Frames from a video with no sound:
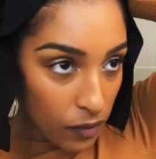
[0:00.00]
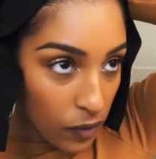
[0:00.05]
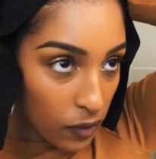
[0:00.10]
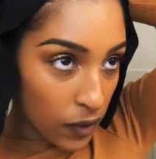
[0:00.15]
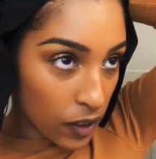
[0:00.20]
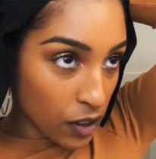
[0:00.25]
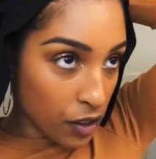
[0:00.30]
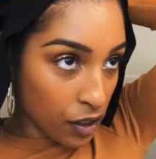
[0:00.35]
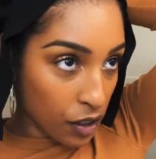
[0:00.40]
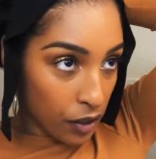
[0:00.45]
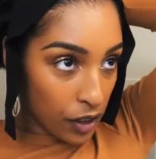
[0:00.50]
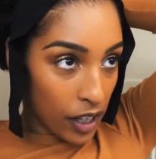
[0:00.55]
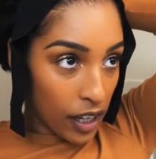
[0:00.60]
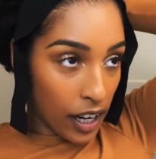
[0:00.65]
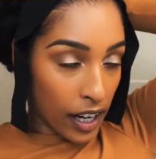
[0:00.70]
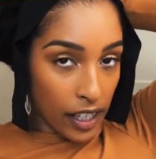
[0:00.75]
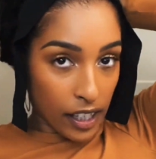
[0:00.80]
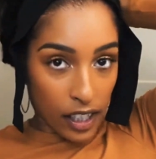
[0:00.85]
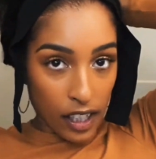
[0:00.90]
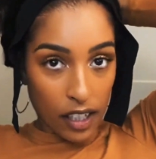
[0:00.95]
so that I
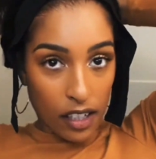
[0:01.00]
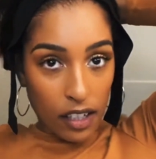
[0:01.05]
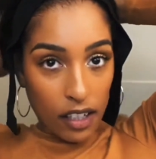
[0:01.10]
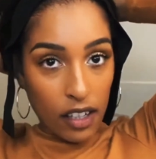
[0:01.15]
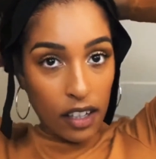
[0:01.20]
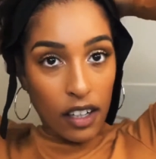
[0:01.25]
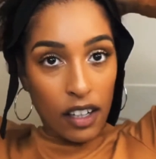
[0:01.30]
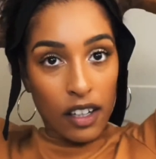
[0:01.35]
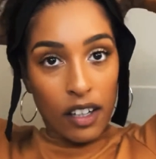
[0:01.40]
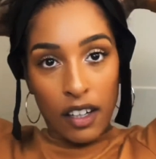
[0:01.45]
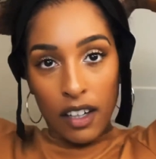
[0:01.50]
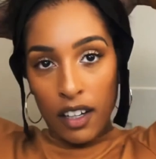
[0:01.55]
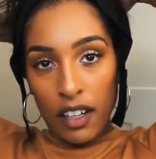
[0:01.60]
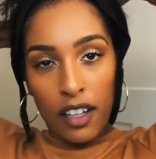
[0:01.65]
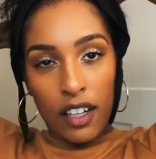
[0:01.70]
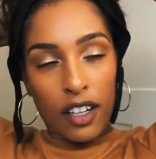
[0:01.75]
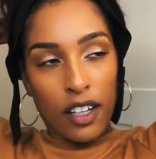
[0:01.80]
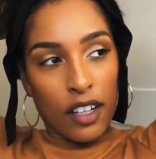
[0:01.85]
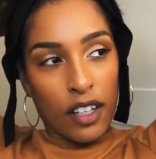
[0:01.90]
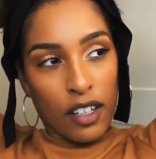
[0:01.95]
can
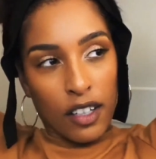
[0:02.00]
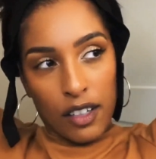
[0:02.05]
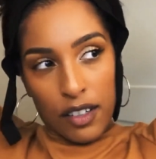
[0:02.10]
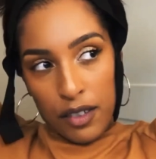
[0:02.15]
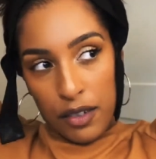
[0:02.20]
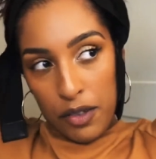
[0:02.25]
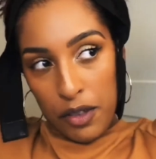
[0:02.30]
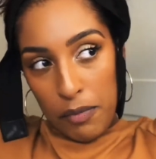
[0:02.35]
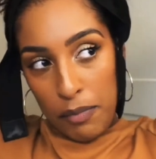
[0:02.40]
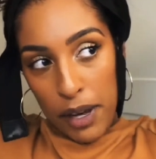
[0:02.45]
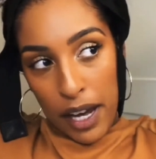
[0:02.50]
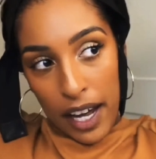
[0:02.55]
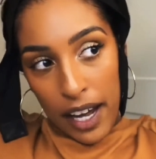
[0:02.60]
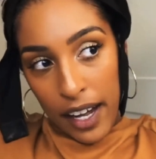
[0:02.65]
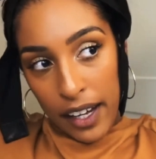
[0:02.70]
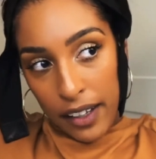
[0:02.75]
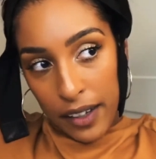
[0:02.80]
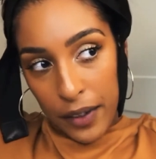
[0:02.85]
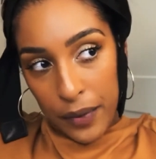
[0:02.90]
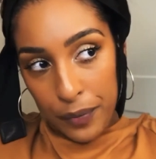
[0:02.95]
do the back.